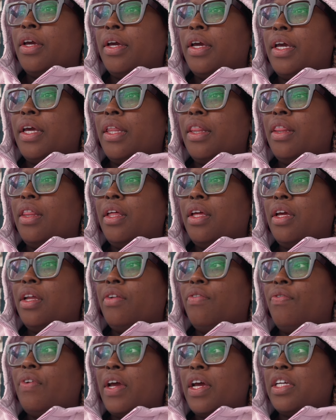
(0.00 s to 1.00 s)
And then
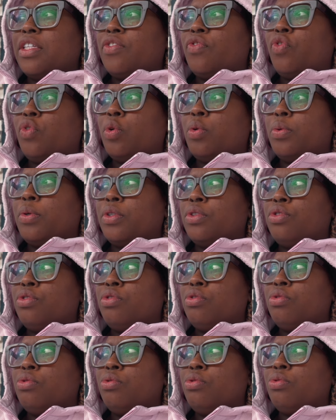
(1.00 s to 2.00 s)
fast forward
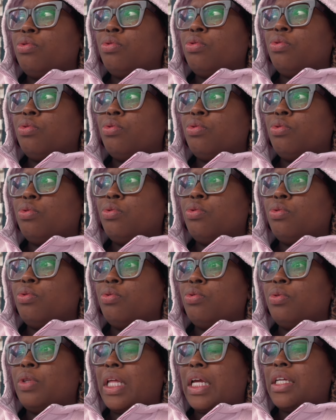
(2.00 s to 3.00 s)

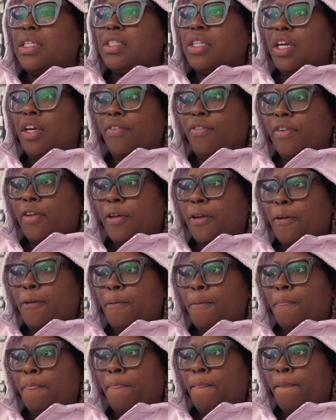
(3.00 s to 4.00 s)
to Thanksgiving,
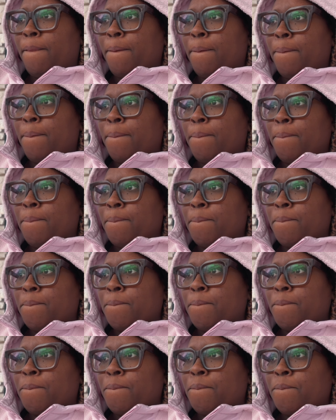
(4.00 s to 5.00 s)

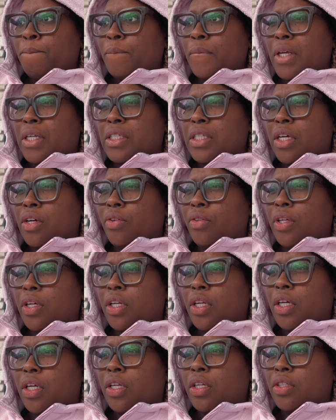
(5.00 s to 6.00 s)
because I don't think
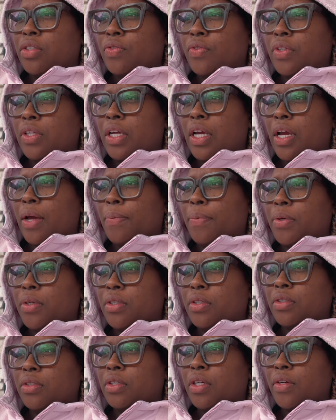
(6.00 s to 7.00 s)
nothing else really
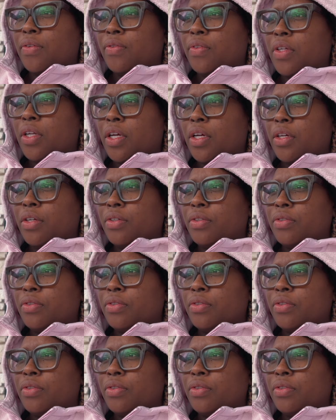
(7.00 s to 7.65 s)
happened after that.